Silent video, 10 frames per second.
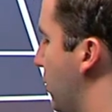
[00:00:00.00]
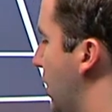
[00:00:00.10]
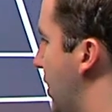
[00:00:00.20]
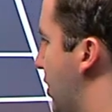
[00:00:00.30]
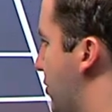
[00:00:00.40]

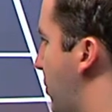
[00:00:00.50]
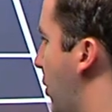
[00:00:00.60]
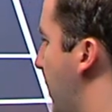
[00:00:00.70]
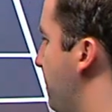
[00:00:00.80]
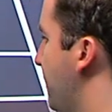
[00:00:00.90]
really
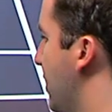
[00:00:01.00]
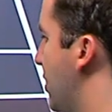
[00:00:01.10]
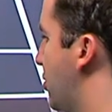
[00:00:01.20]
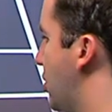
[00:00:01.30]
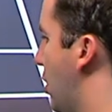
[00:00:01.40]
exploit.
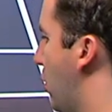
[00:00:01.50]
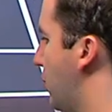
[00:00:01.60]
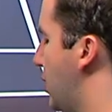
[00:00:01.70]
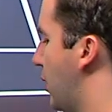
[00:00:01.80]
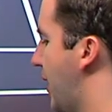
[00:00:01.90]

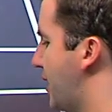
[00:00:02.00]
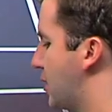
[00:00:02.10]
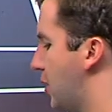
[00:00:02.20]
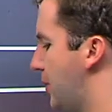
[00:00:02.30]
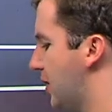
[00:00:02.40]
So, that's
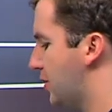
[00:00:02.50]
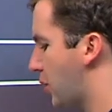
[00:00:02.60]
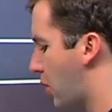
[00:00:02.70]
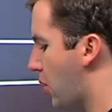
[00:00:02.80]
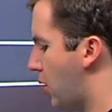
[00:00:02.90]
going to be a
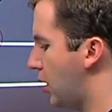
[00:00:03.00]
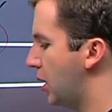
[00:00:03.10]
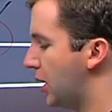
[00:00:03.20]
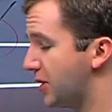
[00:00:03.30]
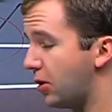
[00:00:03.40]

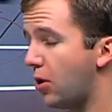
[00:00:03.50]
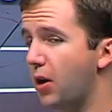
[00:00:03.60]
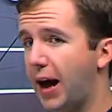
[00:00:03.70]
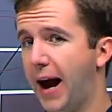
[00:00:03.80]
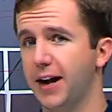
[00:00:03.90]
tall
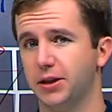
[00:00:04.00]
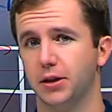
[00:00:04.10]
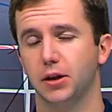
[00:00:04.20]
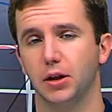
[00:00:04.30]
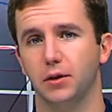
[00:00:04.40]

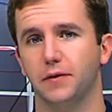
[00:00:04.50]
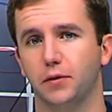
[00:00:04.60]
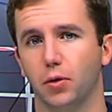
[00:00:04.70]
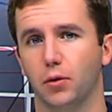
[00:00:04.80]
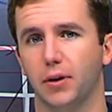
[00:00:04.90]
ask
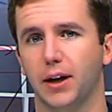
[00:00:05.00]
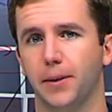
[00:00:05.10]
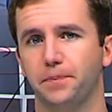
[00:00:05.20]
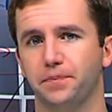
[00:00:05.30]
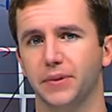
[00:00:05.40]

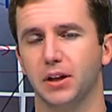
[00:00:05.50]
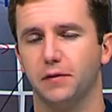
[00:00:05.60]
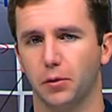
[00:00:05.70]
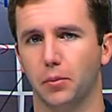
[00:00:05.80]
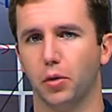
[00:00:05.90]
for
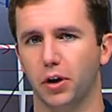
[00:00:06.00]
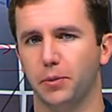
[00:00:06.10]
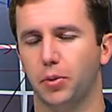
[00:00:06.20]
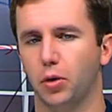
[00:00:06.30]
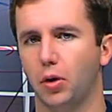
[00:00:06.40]
Murray
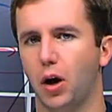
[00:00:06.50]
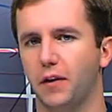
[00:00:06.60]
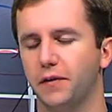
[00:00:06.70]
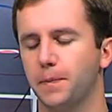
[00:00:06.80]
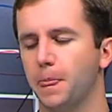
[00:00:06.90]
to pull
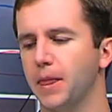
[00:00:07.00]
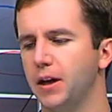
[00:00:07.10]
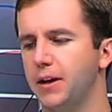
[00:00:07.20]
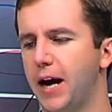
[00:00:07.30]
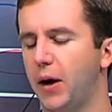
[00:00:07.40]
off.
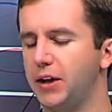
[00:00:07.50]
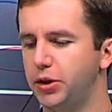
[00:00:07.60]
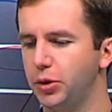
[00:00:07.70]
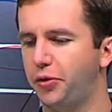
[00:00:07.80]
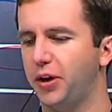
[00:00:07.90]
Now, I
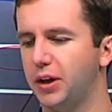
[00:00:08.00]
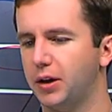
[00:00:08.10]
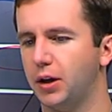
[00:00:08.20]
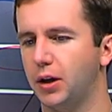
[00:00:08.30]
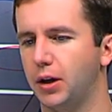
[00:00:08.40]
do
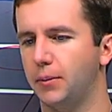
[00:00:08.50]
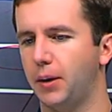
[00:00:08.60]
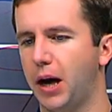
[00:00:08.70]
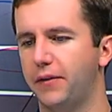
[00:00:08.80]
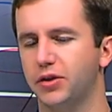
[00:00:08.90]
think,
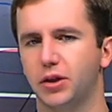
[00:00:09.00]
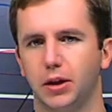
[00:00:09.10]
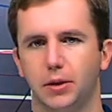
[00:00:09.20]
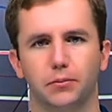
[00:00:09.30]
obviously,